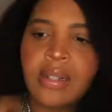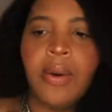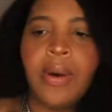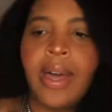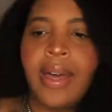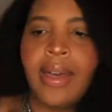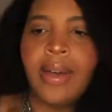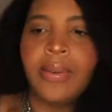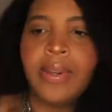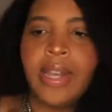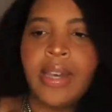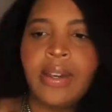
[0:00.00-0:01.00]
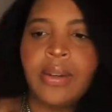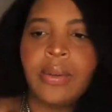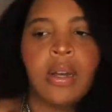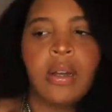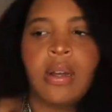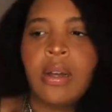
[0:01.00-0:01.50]
Oh, hell no.
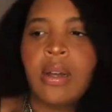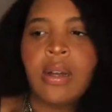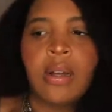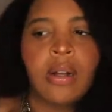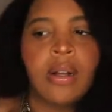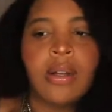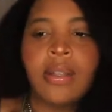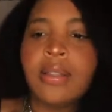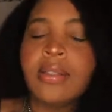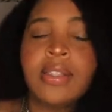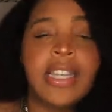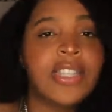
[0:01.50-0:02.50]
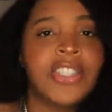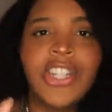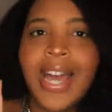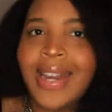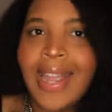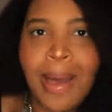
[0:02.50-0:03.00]
This
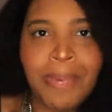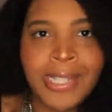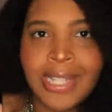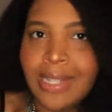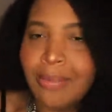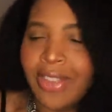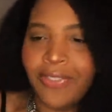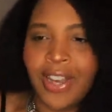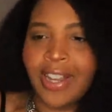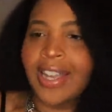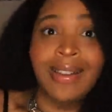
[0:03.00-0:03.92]
Johnny Appleseed motherfucker.